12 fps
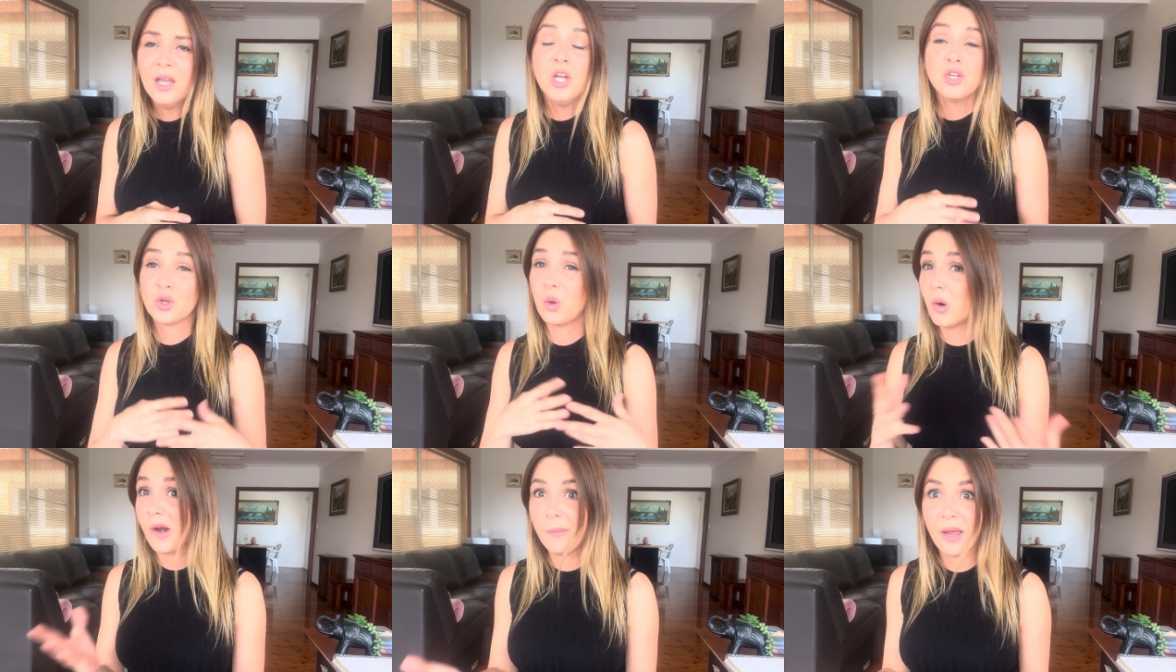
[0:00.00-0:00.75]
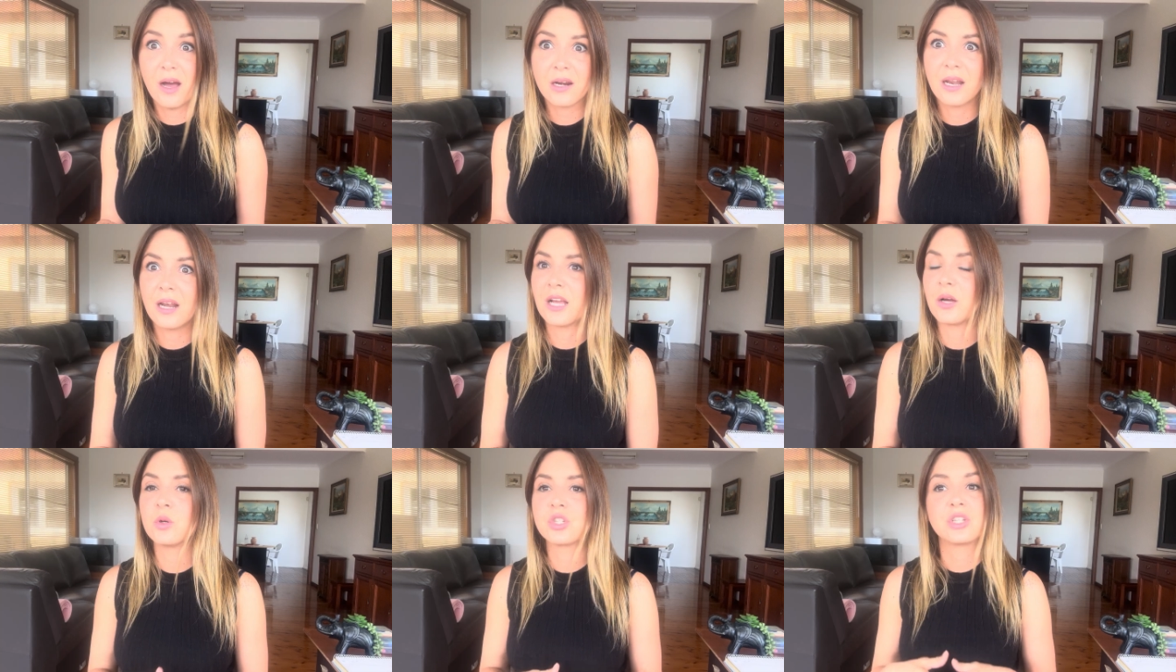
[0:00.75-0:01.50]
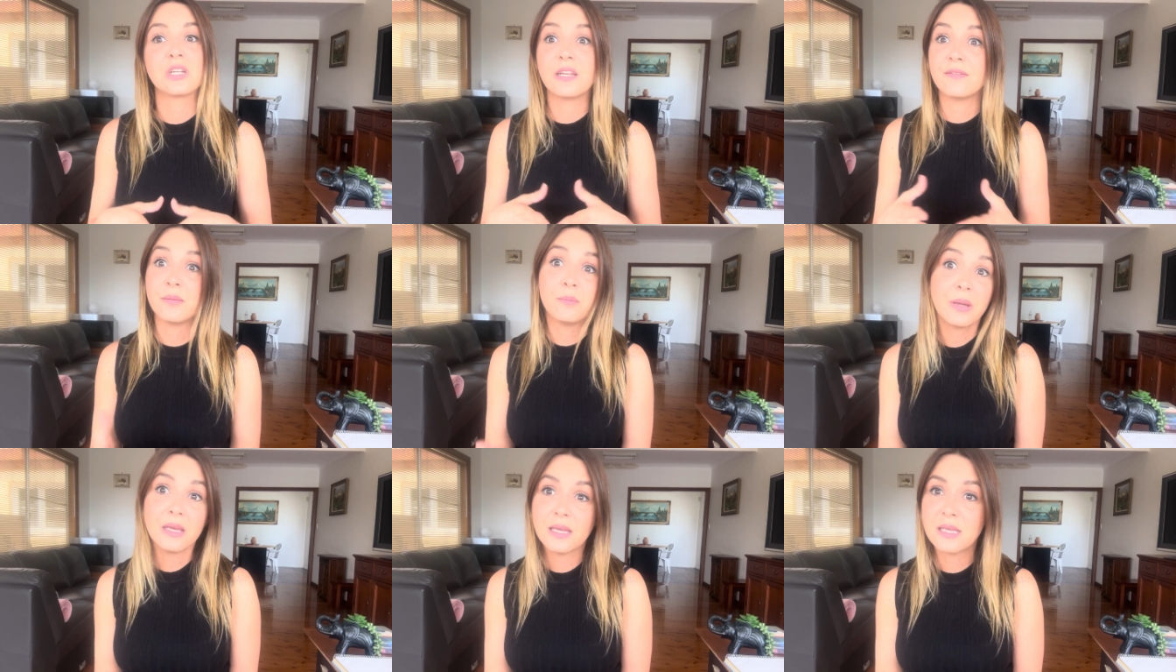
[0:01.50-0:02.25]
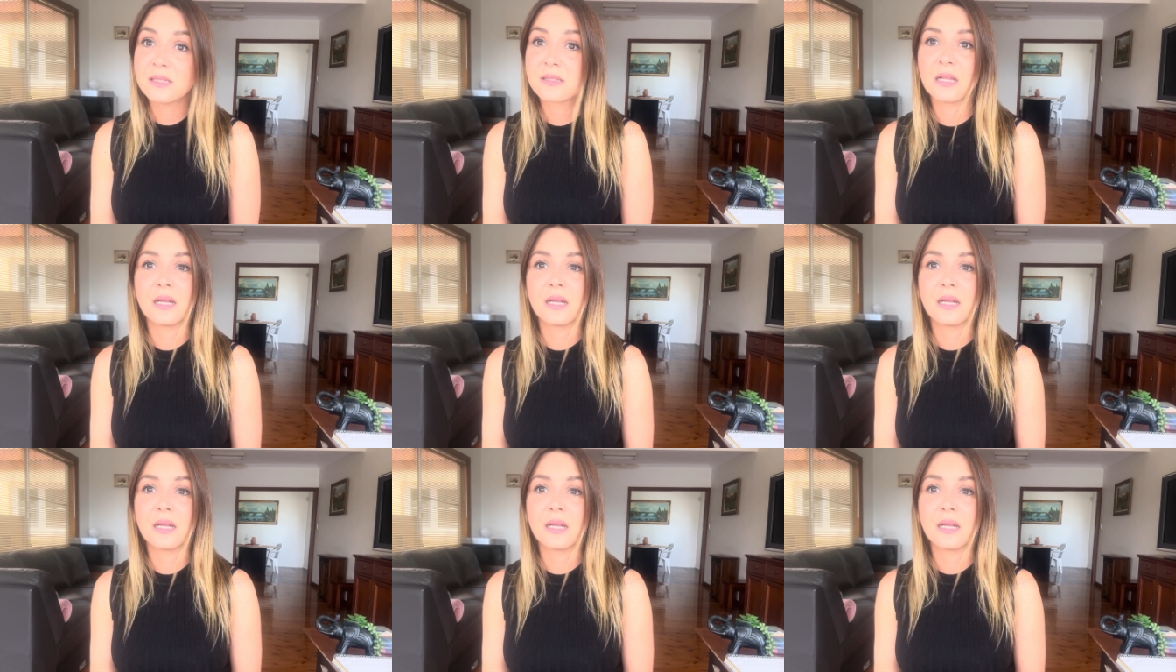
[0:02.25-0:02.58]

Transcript: don't worry about it. Like, I want you to live in peace.